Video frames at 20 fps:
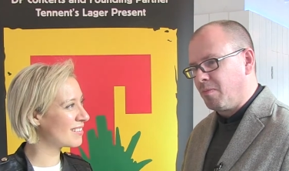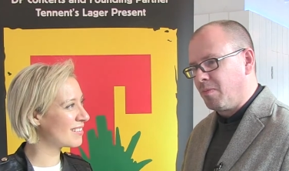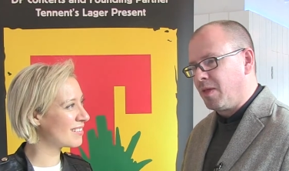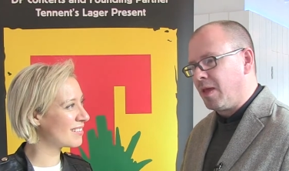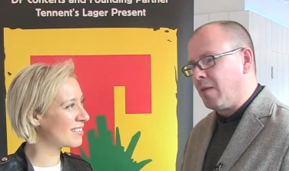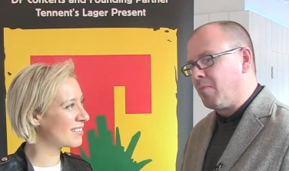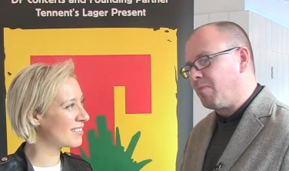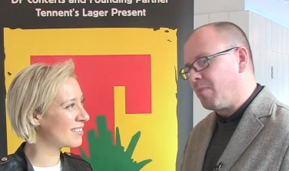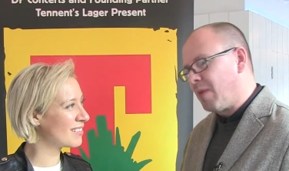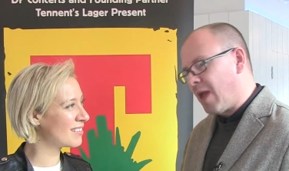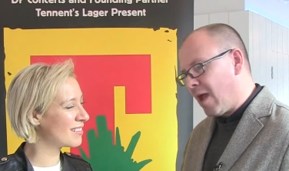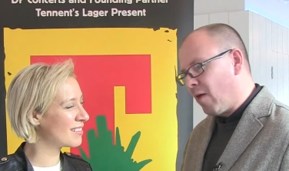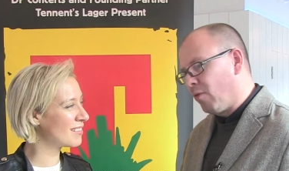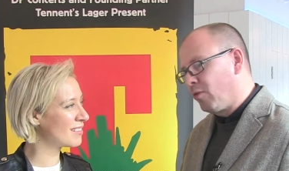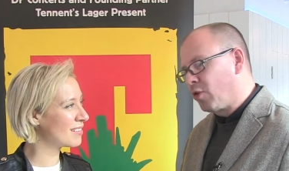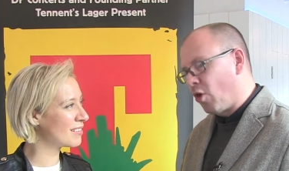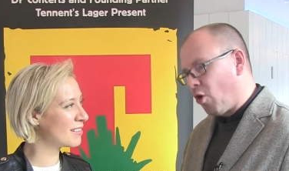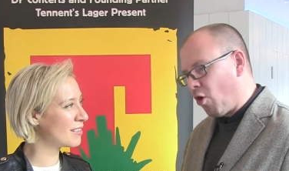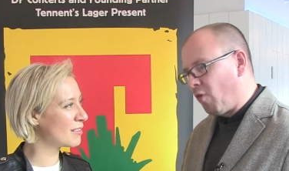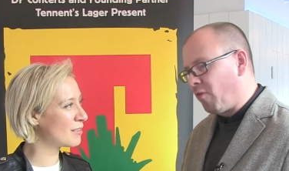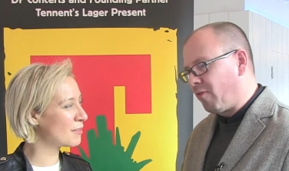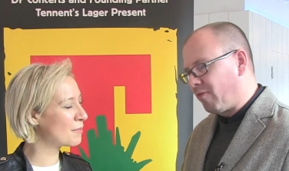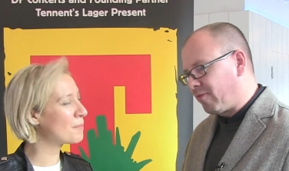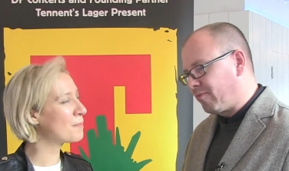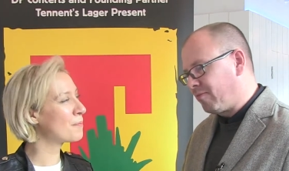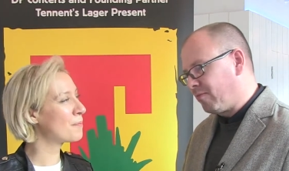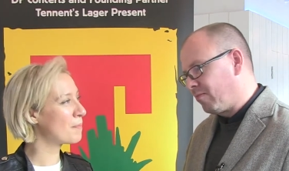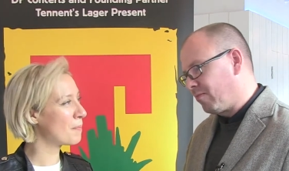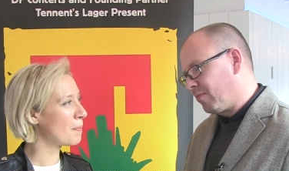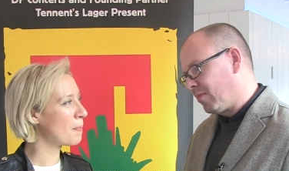Speaker 1: they held off
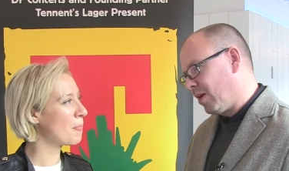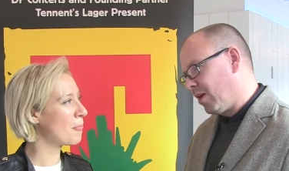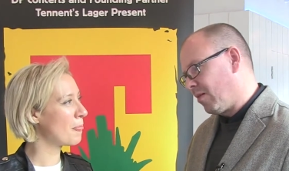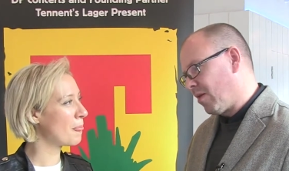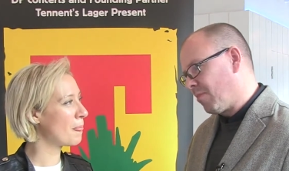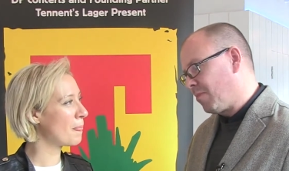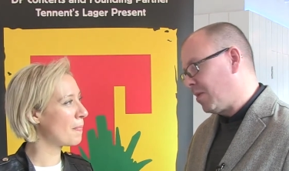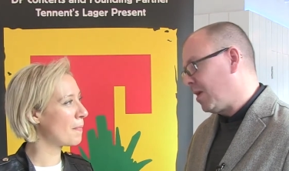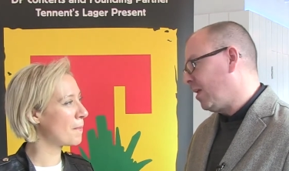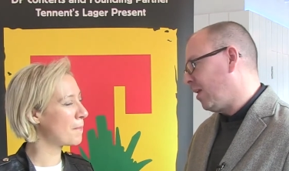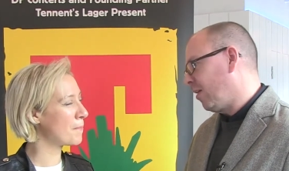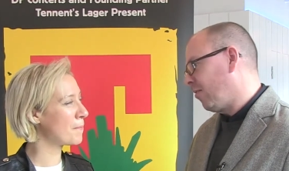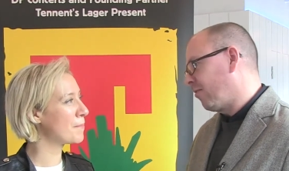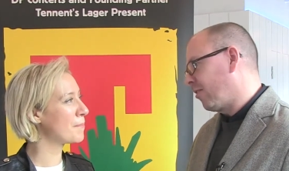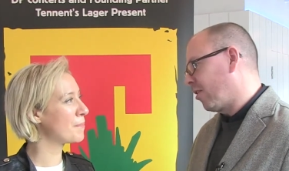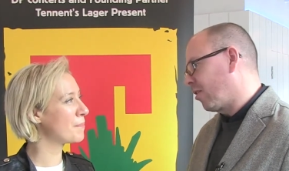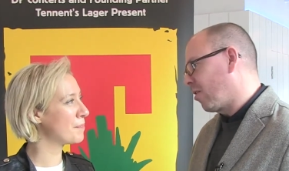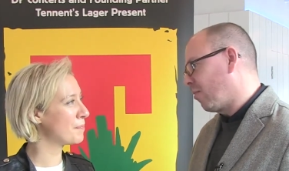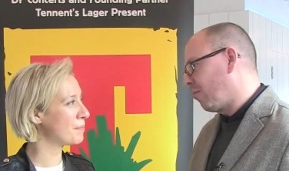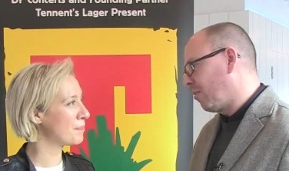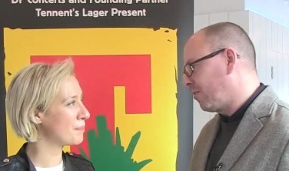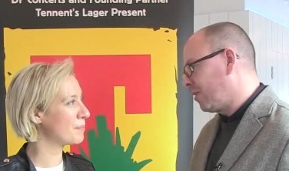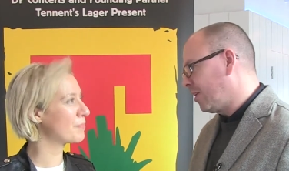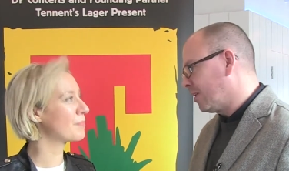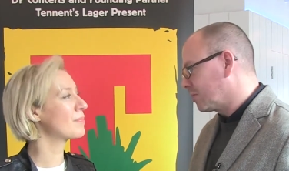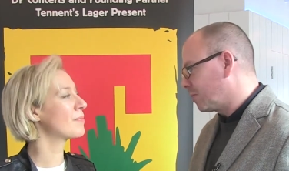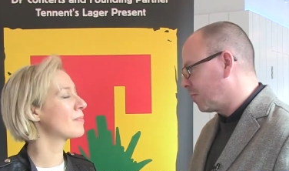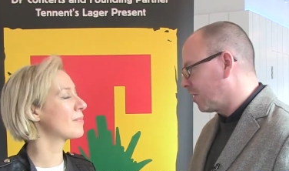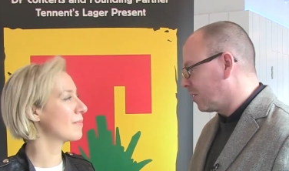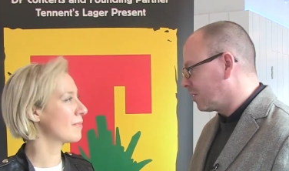uh, appearing for a couple of
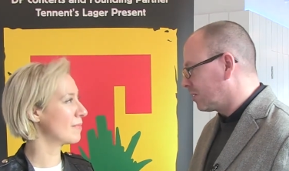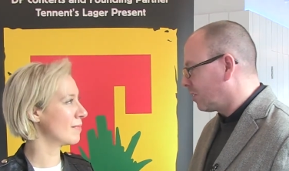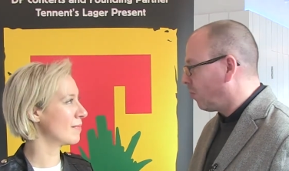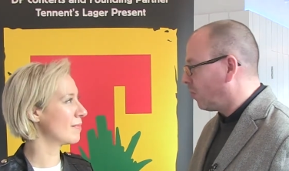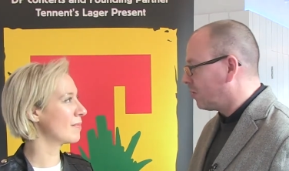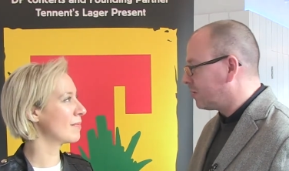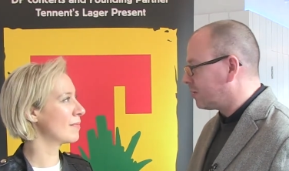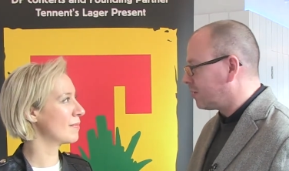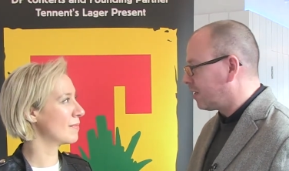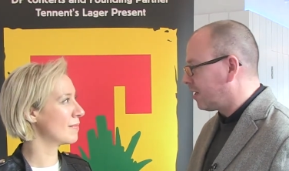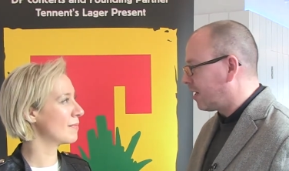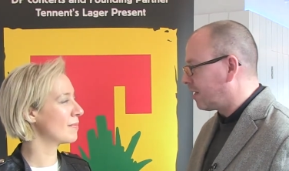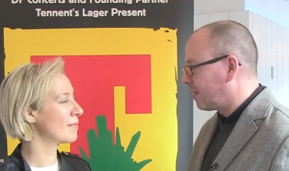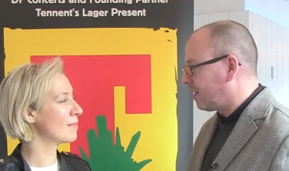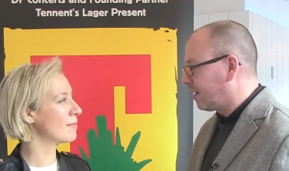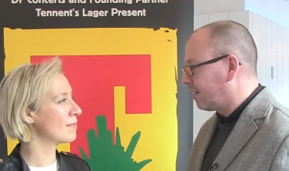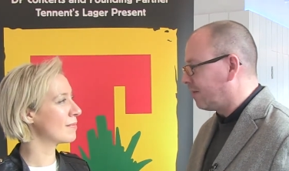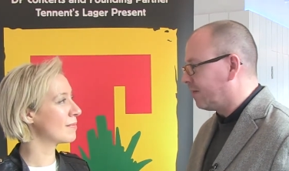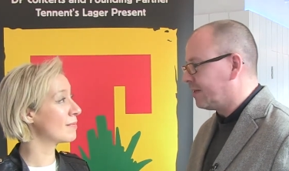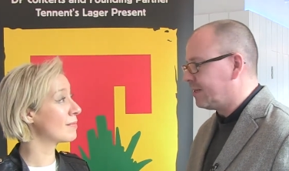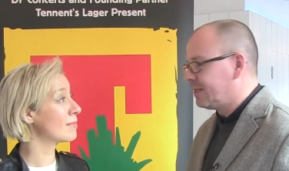years because they wanted the headline.